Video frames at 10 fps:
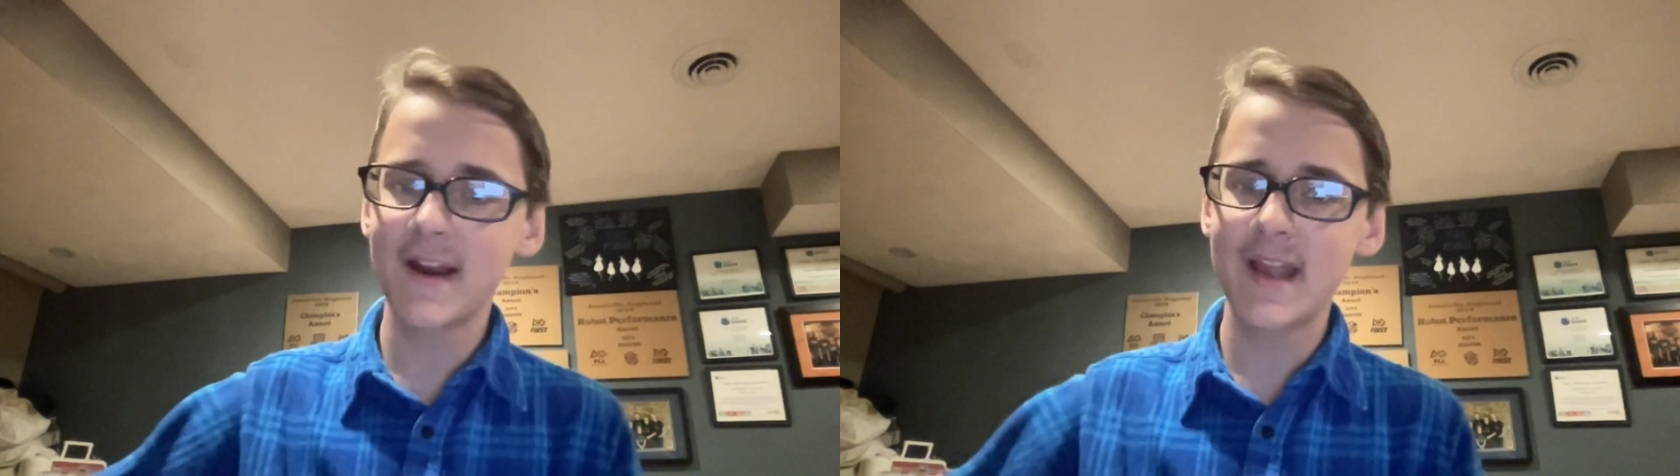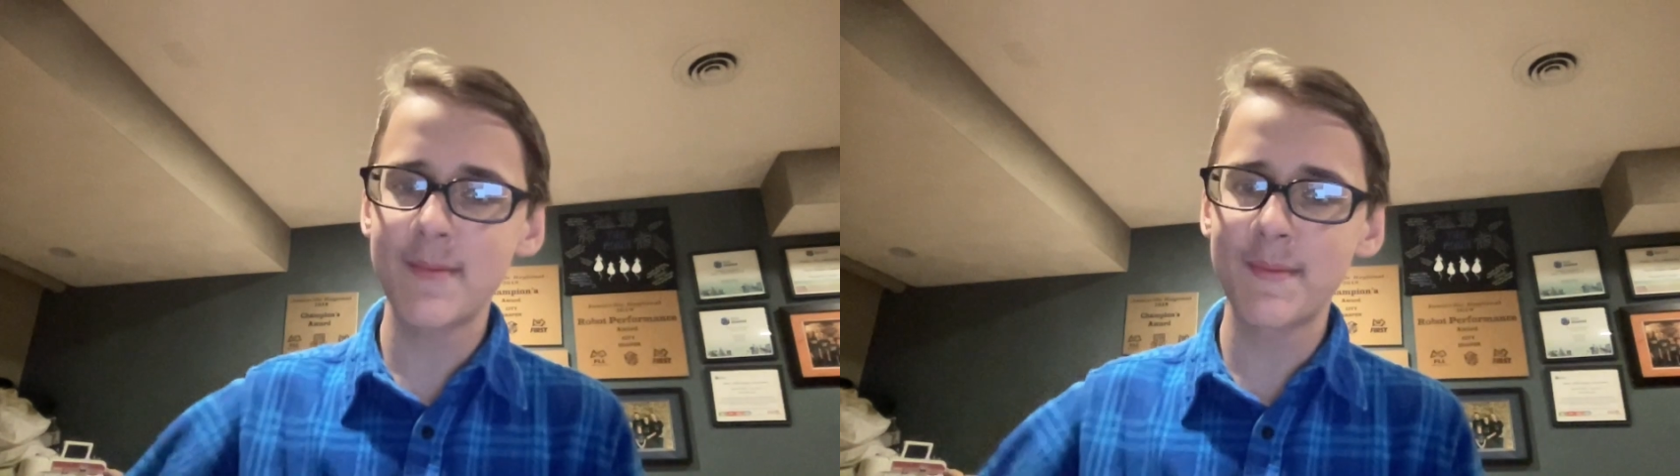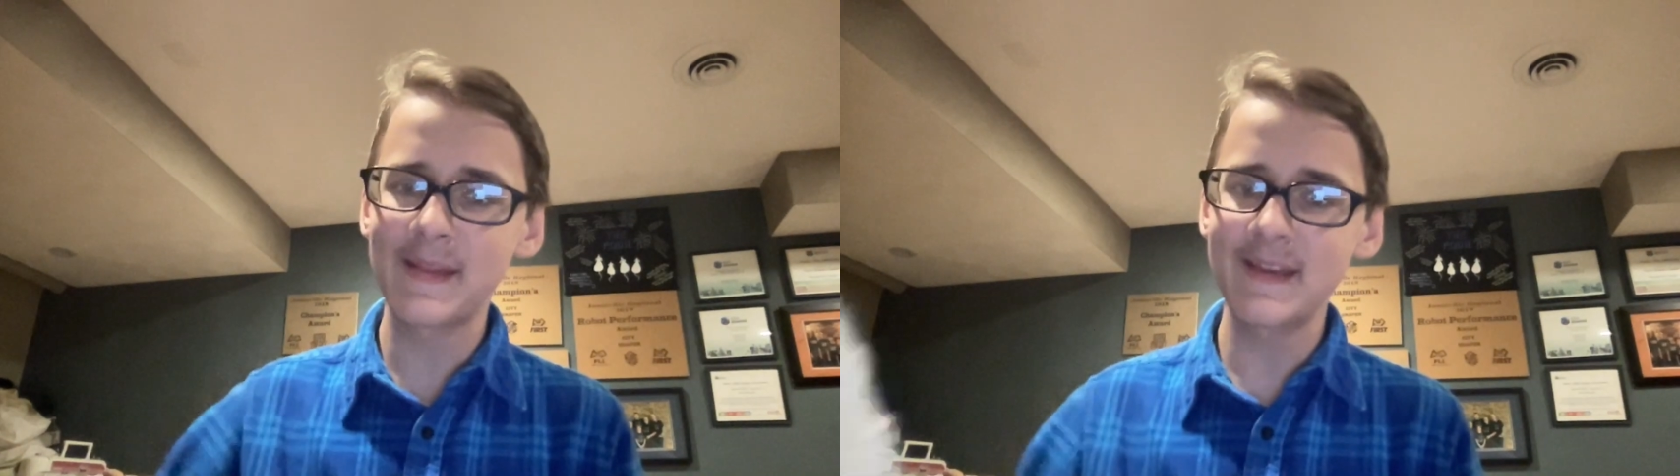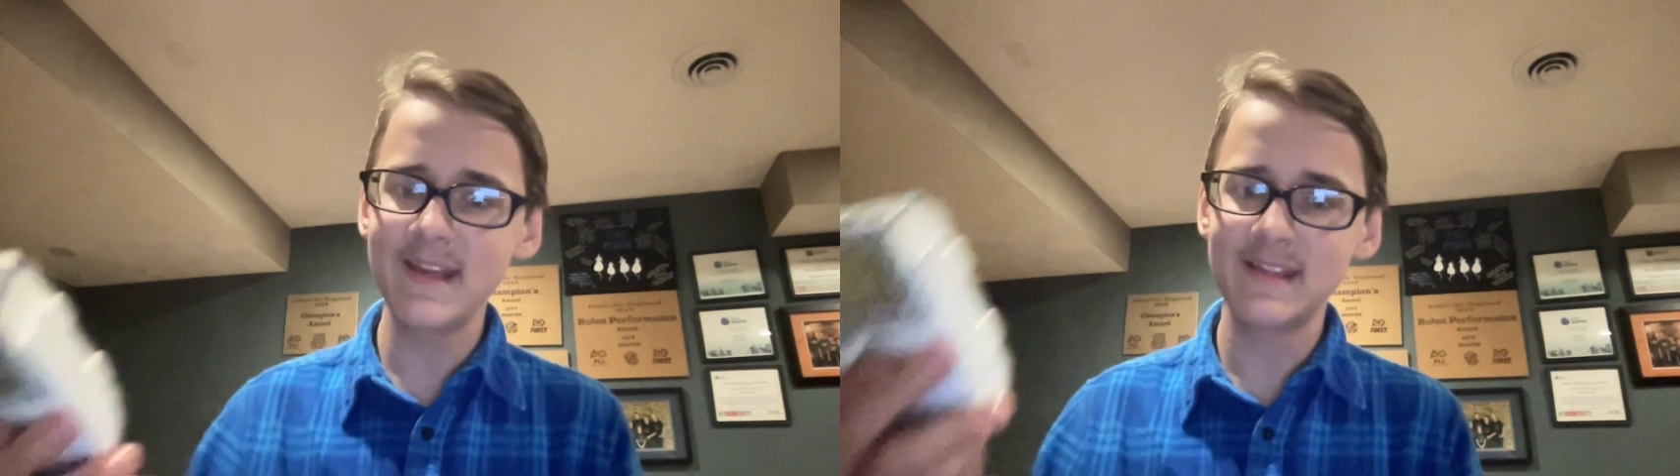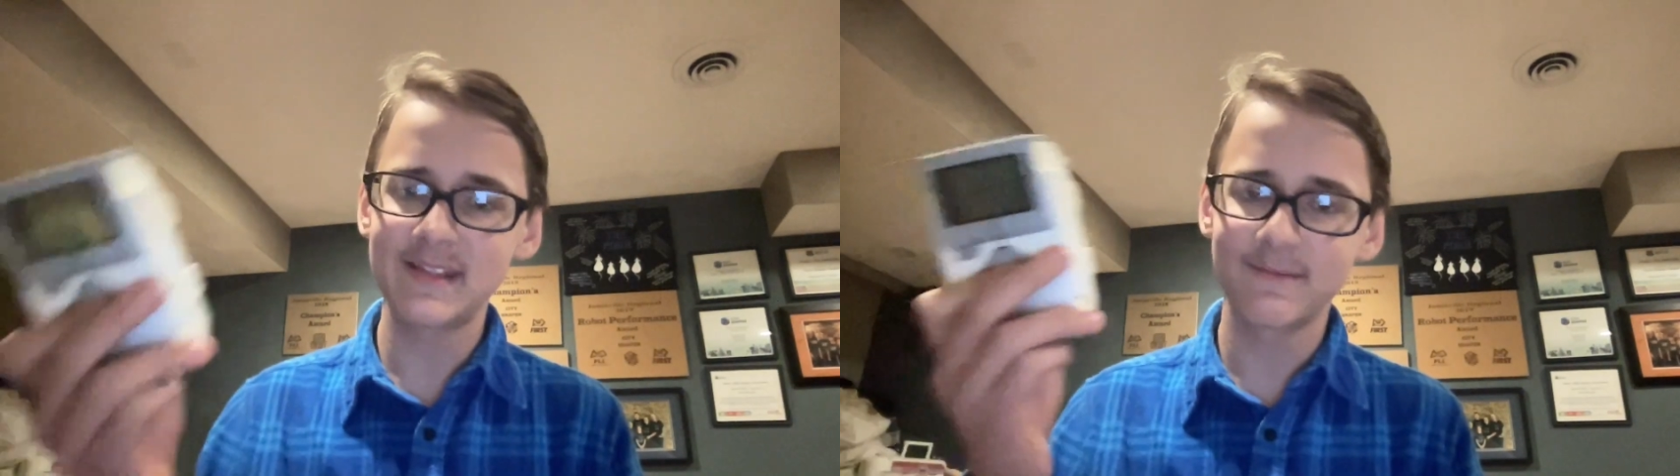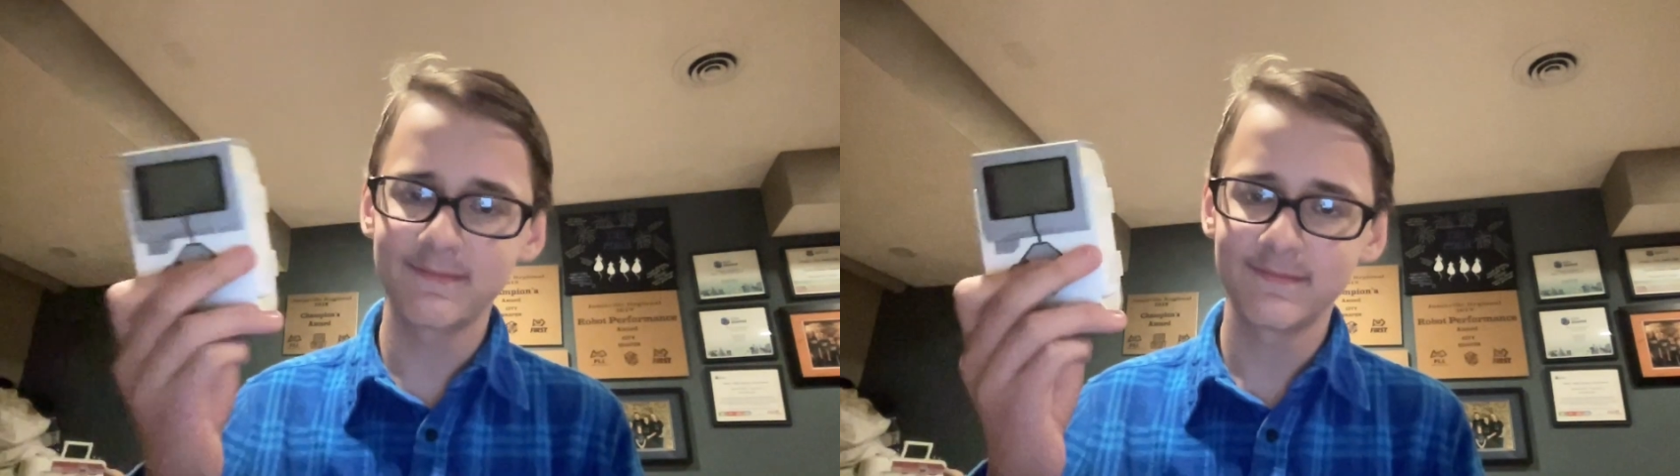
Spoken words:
capabilities,